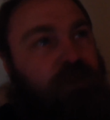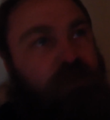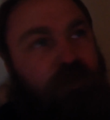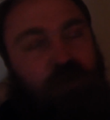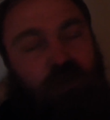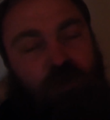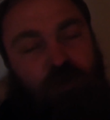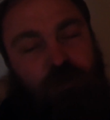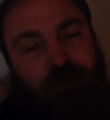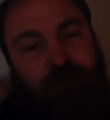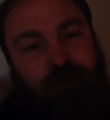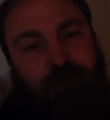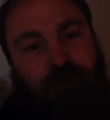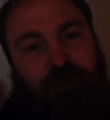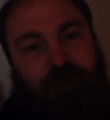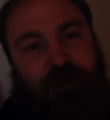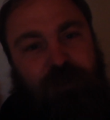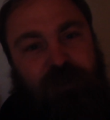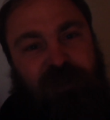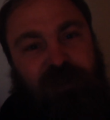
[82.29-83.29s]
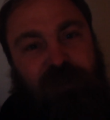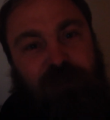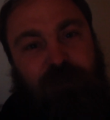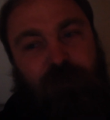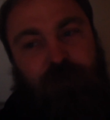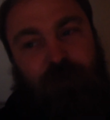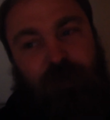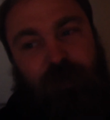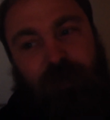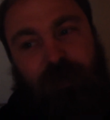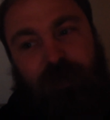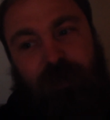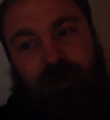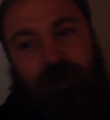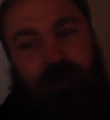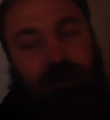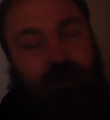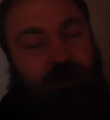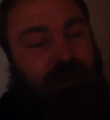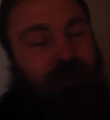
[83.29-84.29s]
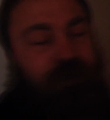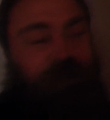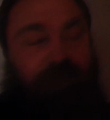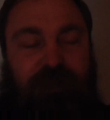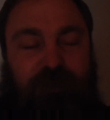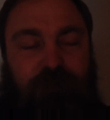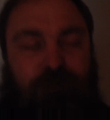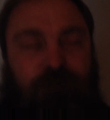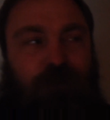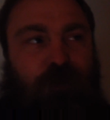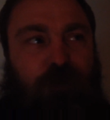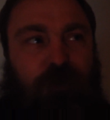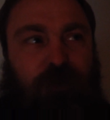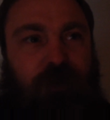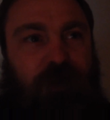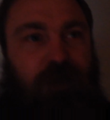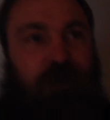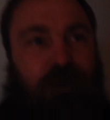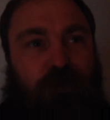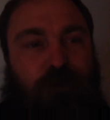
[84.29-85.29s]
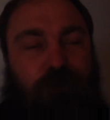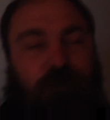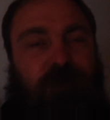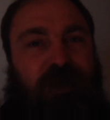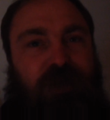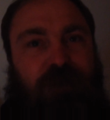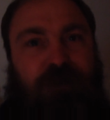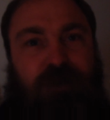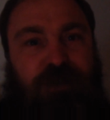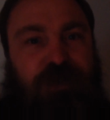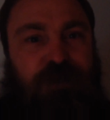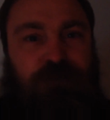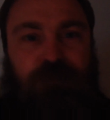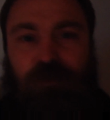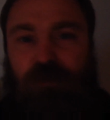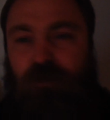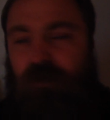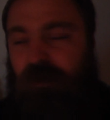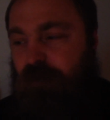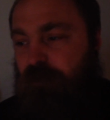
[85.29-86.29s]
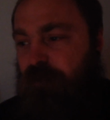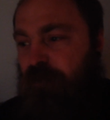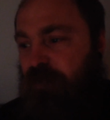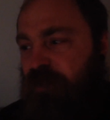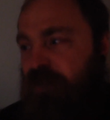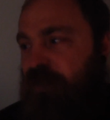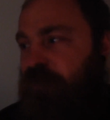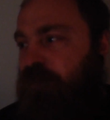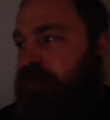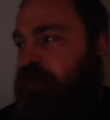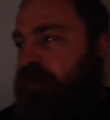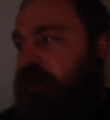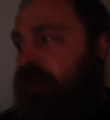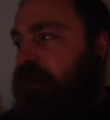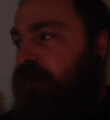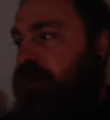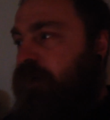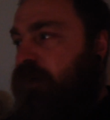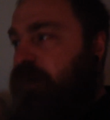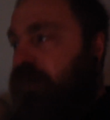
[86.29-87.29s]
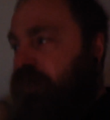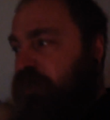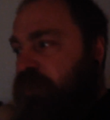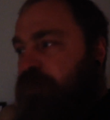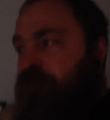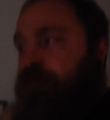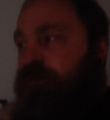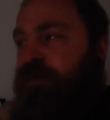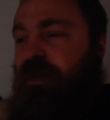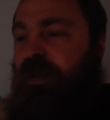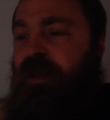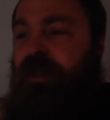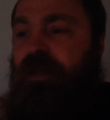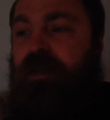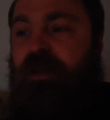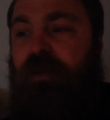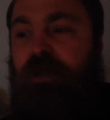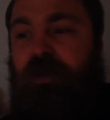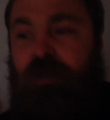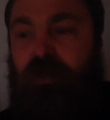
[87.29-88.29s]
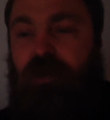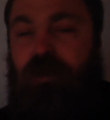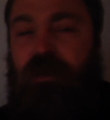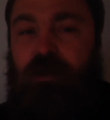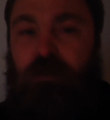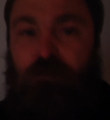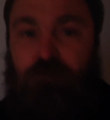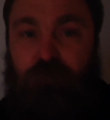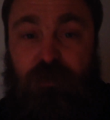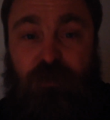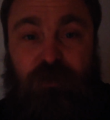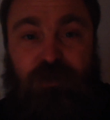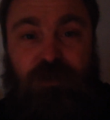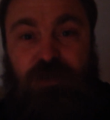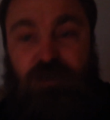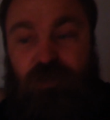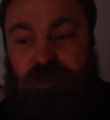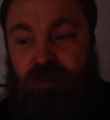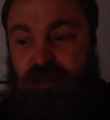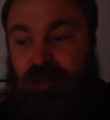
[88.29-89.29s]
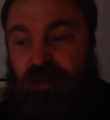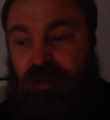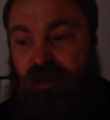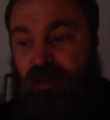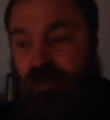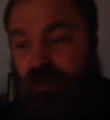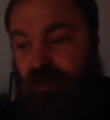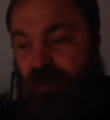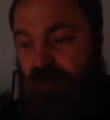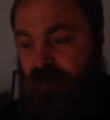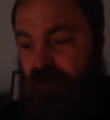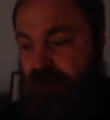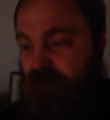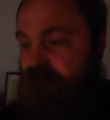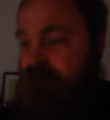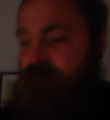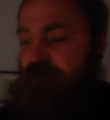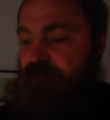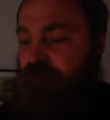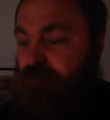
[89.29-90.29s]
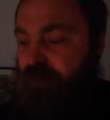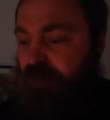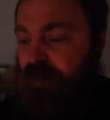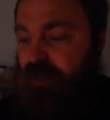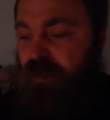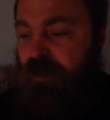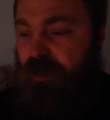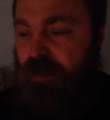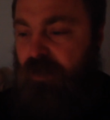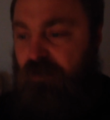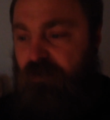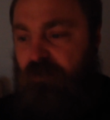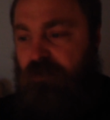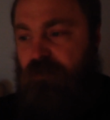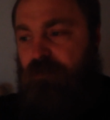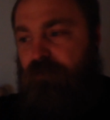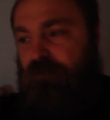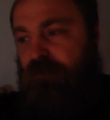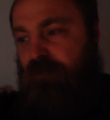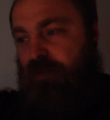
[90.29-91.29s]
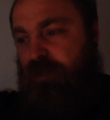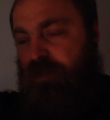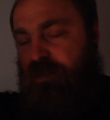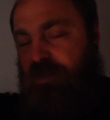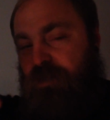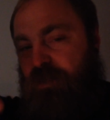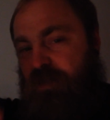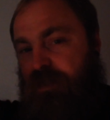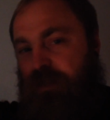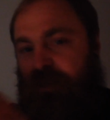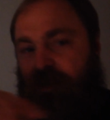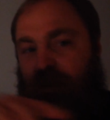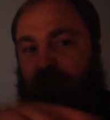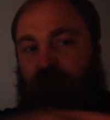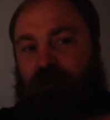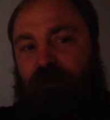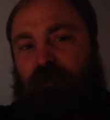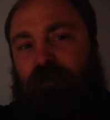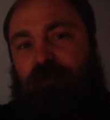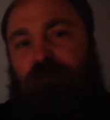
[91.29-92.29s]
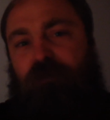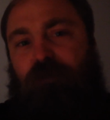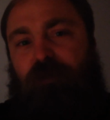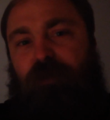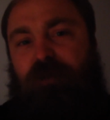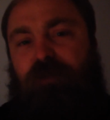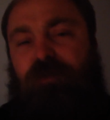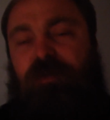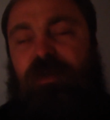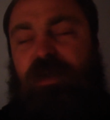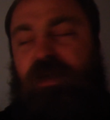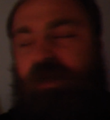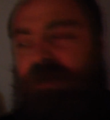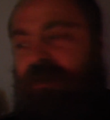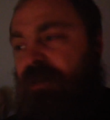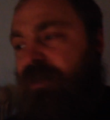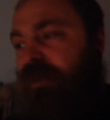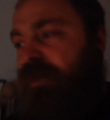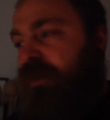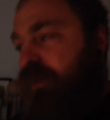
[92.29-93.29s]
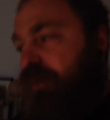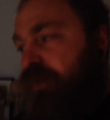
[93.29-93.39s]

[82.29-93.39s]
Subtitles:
I don't know, maybe she sprained it. She hasn't broken it. I don't believe that she broken it, but she could have had a light sprain. But she's like really like constantly, it's her left hand.